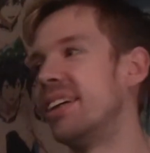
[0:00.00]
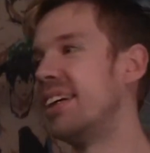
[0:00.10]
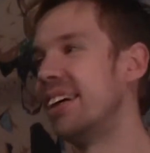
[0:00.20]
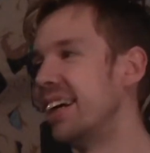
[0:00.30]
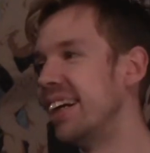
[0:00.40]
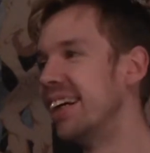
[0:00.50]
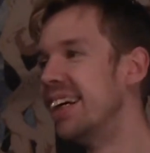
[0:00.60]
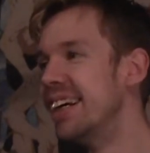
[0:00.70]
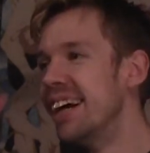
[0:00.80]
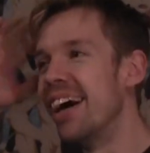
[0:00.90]
God,
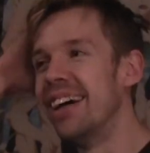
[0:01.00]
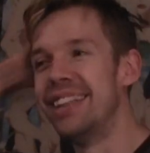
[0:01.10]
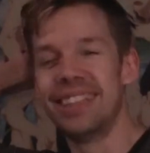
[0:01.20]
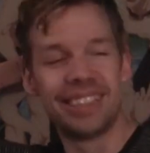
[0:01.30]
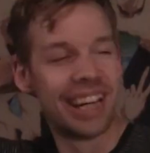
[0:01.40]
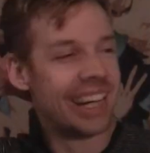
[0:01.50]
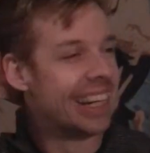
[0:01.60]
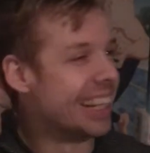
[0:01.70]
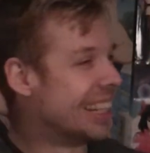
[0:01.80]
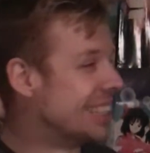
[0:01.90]
our
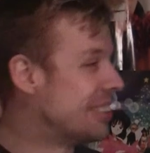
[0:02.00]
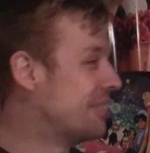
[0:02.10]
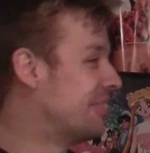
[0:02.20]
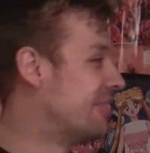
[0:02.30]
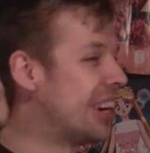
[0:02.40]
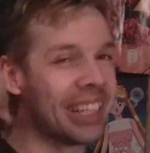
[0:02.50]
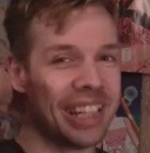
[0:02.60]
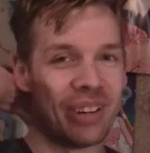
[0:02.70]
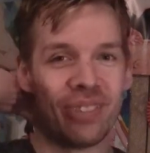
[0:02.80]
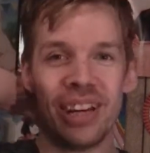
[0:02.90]
society is fucked
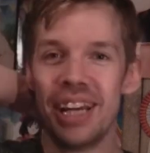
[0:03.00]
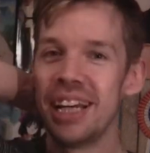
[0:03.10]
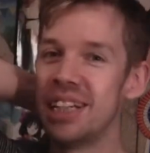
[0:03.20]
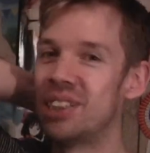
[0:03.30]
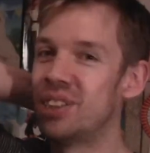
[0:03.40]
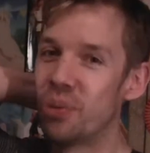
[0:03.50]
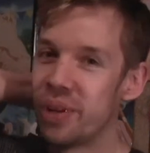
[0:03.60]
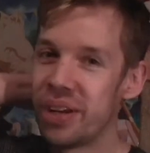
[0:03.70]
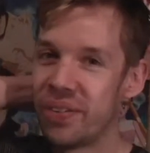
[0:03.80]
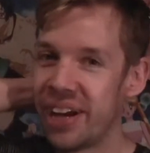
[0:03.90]
up in so
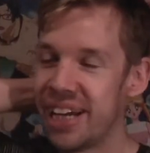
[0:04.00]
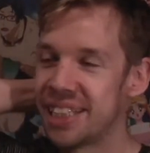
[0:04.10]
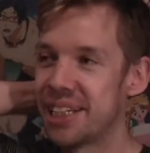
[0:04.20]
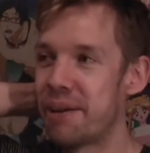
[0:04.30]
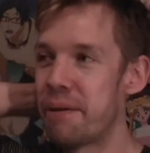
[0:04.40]
many ways.